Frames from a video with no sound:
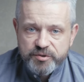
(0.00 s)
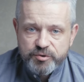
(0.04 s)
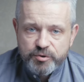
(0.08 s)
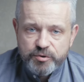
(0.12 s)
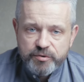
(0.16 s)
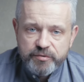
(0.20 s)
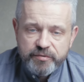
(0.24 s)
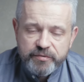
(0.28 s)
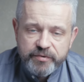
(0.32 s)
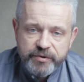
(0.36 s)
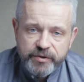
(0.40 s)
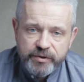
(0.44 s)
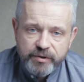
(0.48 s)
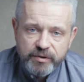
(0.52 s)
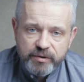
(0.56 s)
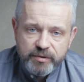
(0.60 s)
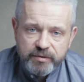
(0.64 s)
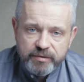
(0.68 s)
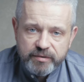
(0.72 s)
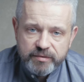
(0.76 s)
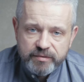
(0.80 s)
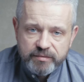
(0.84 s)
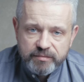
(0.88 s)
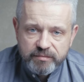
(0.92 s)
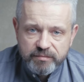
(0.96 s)
Do you feel
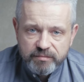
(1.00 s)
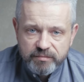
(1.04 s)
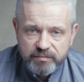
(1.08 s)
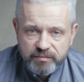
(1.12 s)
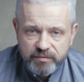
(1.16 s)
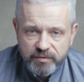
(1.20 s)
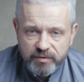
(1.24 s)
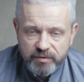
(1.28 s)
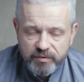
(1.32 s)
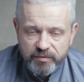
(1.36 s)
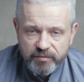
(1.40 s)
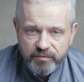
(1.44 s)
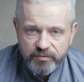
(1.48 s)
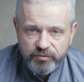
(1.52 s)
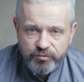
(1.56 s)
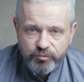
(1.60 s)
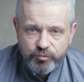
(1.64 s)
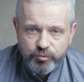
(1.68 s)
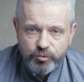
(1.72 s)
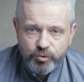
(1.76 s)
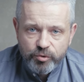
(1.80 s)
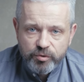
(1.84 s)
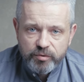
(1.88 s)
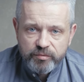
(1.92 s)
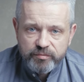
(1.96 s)

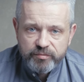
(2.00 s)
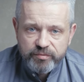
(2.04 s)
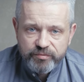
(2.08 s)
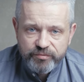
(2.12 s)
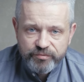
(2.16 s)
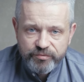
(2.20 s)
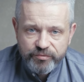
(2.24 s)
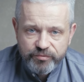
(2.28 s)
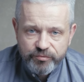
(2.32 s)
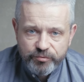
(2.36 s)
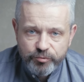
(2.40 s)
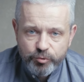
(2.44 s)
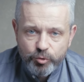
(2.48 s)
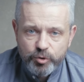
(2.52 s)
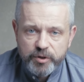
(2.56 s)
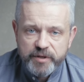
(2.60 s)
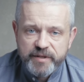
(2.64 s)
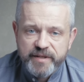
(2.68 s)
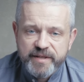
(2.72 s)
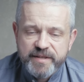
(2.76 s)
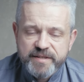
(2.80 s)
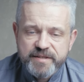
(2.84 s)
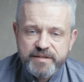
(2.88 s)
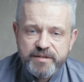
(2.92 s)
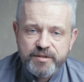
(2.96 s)

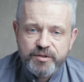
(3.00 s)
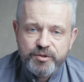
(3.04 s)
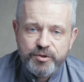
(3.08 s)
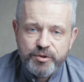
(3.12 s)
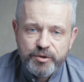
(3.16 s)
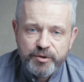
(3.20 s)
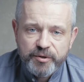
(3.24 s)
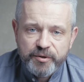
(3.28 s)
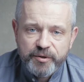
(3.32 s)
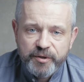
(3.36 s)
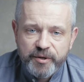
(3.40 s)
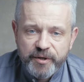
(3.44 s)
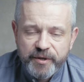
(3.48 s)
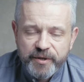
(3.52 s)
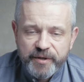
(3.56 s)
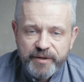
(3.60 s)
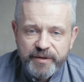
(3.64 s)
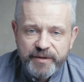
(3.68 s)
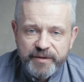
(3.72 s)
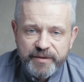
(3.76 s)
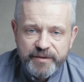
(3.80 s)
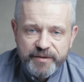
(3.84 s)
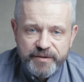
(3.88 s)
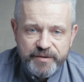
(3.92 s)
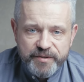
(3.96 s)
fullness in
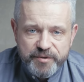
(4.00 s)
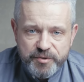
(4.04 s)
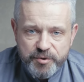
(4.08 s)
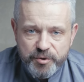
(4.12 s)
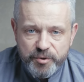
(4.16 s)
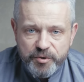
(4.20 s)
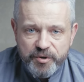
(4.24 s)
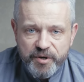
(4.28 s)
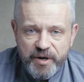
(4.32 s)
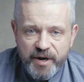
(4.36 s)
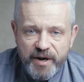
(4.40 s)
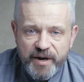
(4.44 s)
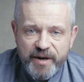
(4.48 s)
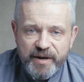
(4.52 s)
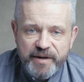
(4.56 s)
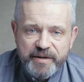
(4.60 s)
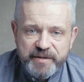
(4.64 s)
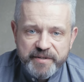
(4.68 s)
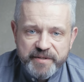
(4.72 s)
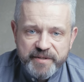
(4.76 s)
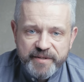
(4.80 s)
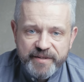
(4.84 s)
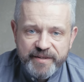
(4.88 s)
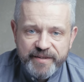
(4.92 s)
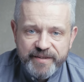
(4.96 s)
your
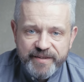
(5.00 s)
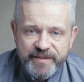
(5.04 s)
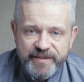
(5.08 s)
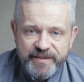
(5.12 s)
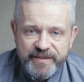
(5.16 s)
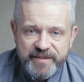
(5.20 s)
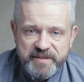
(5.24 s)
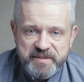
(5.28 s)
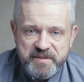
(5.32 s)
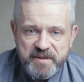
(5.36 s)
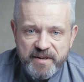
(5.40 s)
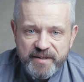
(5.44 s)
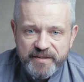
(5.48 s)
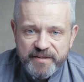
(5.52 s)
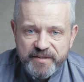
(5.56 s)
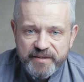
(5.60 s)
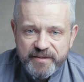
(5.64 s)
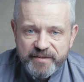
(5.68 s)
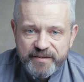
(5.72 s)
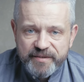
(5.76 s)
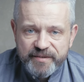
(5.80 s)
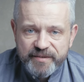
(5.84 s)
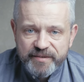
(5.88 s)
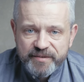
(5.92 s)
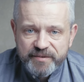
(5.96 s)
heart? It kind
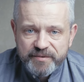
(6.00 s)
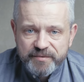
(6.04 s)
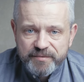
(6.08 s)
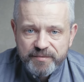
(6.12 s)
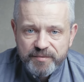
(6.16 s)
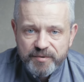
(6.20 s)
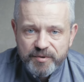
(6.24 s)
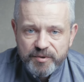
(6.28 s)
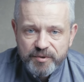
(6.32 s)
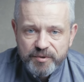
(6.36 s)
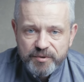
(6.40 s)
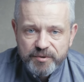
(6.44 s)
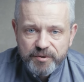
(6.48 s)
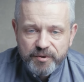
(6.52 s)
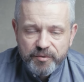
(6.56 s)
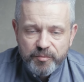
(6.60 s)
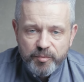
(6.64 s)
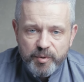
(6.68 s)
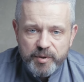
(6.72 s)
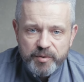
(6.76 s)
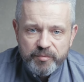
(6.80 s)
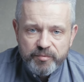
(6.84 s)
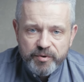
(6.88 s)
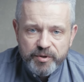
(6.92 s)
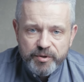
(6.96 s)
of, you know,
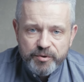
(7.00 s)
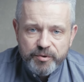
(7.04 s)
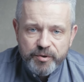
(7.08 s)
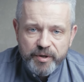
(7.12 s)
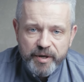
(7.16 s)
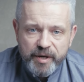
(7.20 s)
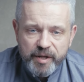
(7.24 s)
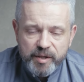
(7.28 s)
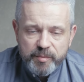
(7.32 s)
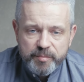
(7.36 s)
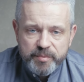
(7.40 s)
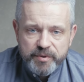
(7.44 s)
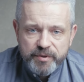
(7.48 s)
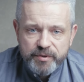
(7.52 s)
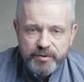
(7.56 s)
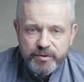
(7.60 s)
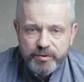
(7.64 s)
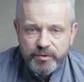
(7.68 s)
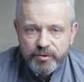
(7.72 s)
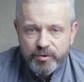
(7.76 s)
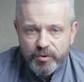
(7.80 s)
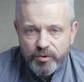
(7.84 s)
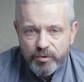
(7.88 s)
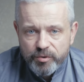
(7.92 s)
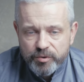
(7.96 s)
when you're helping
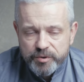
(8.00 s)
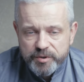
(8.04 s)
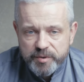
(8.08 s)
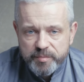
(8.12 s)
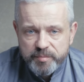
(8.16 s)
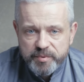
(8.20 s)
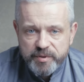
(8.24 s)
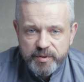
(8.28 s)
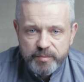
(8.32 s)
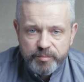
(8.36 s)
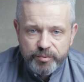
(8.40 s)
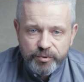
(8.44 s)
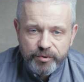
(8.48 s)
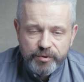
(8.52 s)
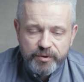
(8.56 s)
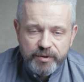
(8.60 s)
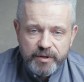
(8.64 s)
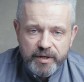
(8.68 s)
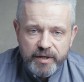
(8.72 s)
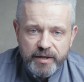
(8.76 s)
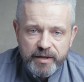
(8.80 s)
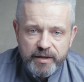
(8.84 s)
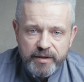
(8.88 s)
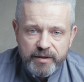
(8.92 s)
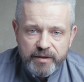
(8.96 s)
other people,
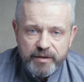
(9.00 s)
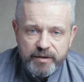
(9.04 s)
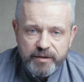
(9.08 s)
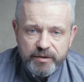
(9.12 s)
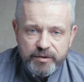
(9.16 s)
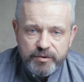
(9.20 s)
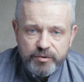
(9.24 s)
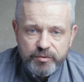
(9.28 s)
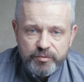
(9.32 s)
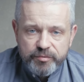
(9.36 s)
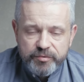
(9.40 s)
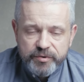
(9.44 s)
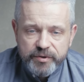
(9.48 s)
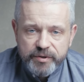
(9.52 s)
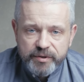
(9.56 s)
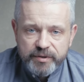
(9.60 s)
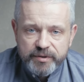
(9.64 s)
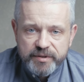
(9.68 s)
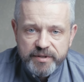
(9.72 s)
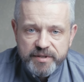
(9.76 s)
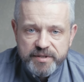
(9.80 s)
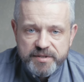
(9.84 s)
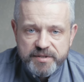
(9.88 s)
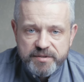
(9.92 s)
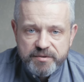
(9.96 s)
you feel
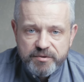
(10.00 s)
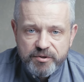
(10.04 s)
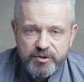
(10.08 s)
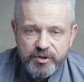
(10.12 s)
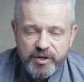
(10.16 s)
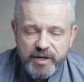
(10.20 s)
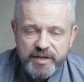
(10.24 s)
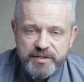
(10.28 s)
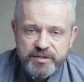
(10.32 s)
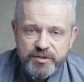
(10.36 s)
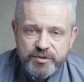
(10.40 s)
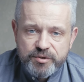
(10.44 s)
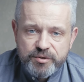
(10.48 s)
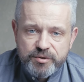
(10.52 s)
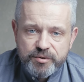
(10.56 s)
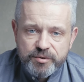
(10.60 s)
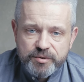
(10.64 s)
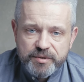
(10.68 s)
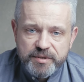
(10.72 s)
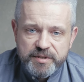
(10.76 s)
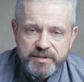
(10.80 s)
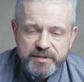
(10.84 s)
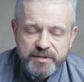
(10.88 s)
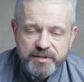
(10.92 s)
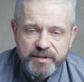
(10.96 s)
this gratitude,
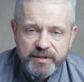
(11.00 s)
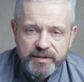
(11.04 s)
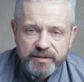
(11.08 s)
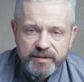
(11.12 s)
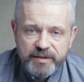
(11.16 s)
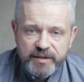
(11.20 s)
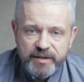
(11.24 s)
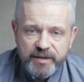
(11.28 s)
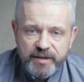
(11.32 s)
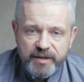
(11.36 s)
isn't it?